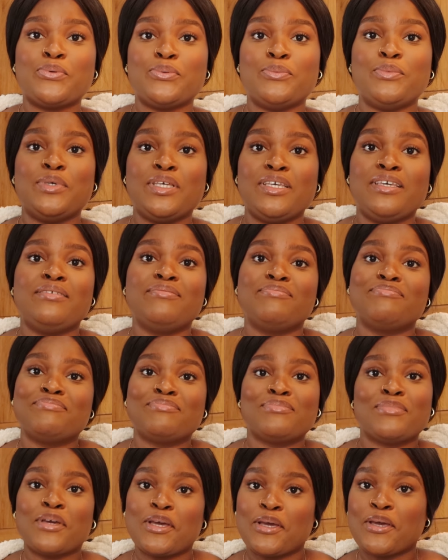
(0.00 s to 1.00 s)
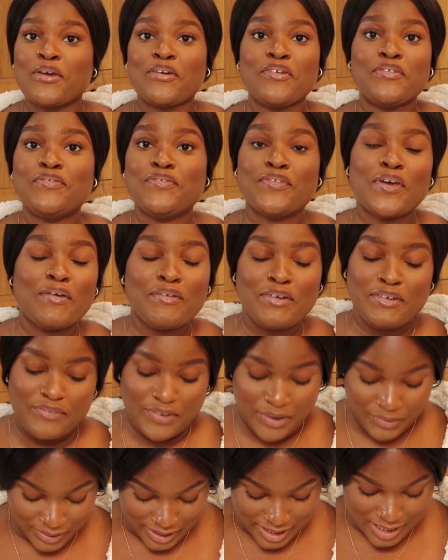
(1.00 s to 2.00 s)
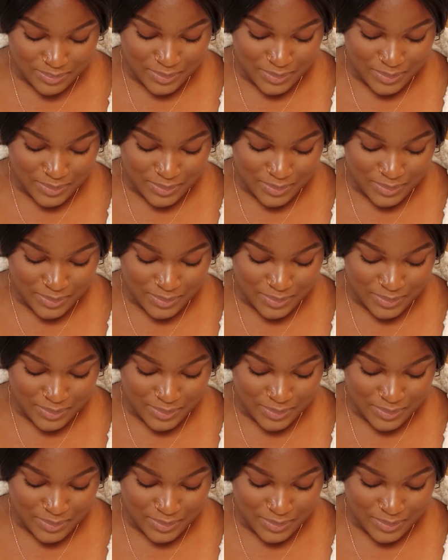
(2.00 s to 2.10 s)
would be very very